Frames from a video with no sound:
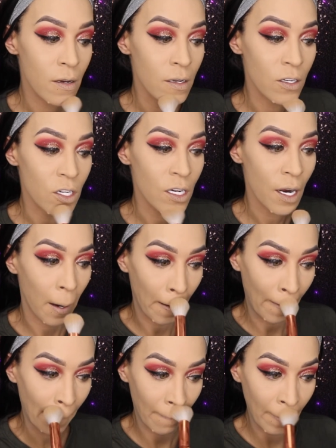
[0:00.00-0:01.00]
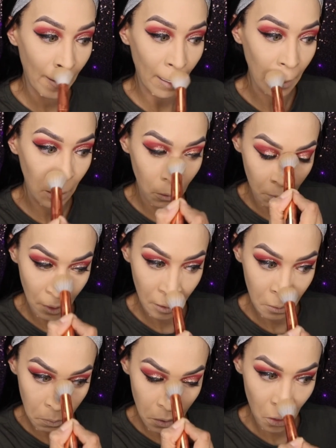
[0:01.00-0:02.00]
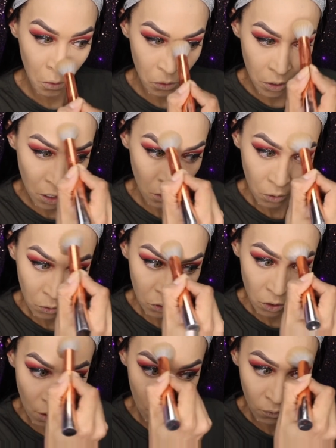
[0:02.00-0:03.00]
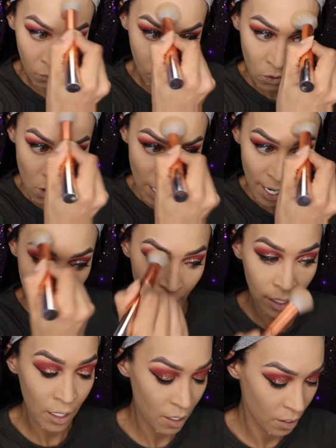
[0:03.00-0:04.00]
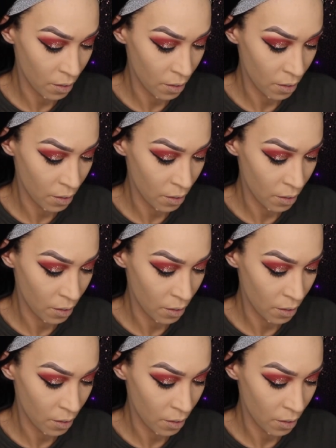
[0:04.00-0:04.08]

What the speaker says: chin area, cupid's bow, nose, forehead.